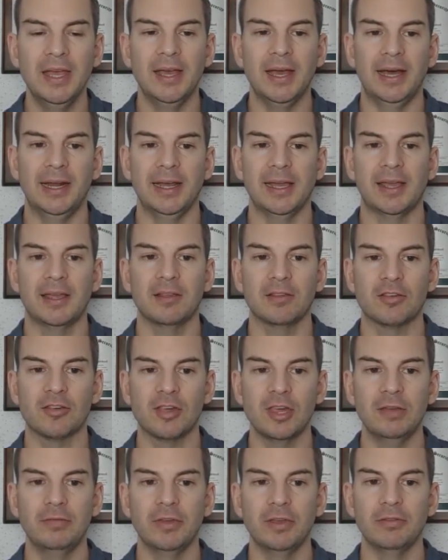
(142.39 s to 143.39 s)
and I can
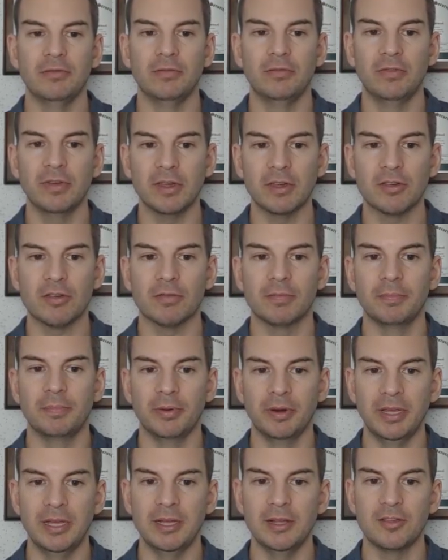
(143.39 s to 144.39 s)
see that this
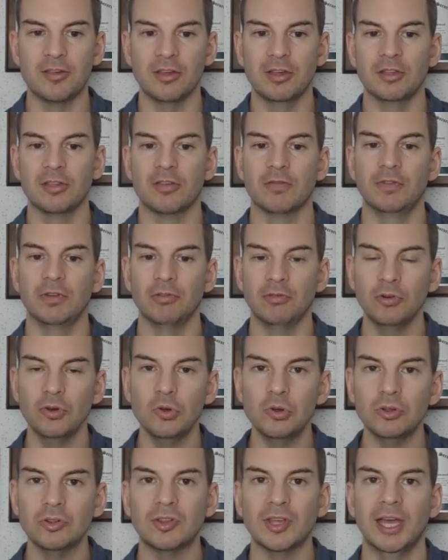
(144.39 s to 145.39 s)
bridge is the
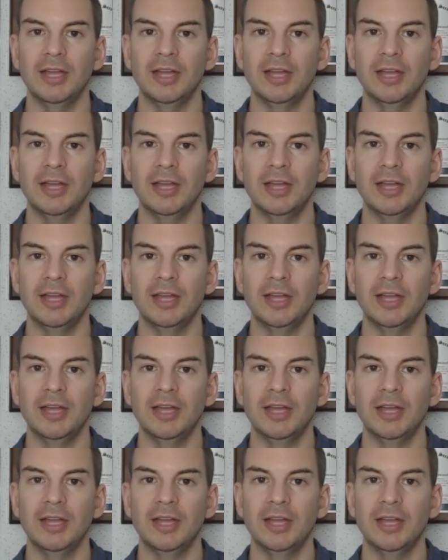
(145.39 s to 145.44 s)
root,